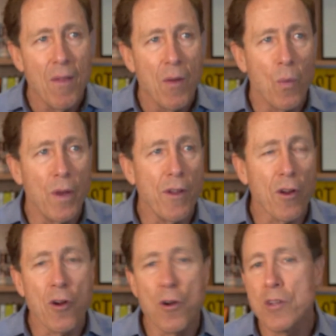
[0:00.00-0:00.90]
when their
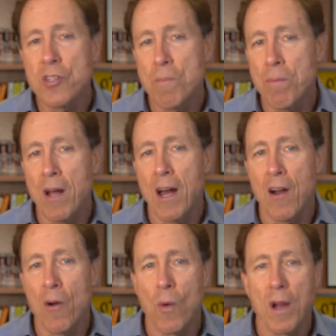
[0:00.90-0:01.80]
current
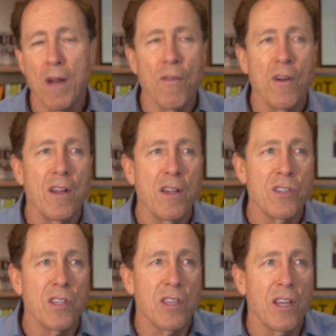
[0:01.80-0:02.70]
supplier, whatever it is
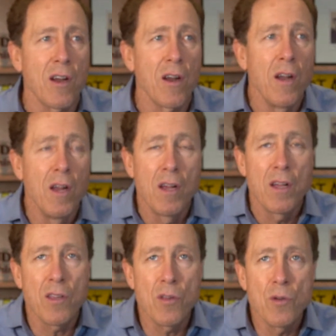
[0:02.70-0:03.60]
that they're
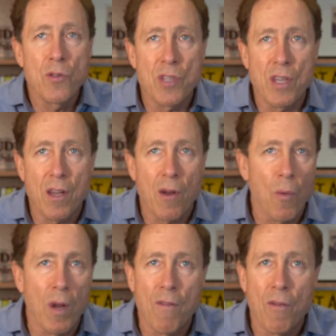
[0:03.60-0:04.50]
using, or
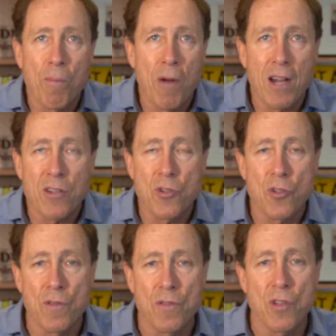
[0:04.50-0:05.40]
whatever products or
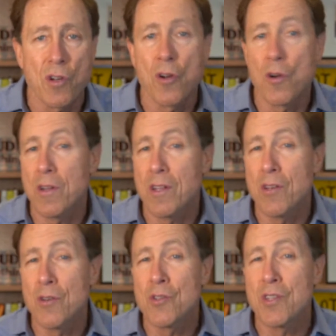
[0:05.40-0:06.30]
service they're currently
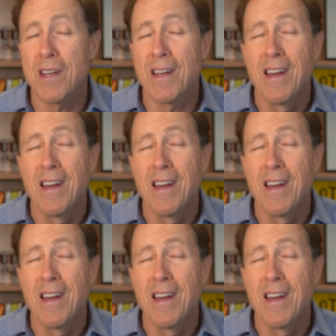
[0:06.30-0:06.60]
using,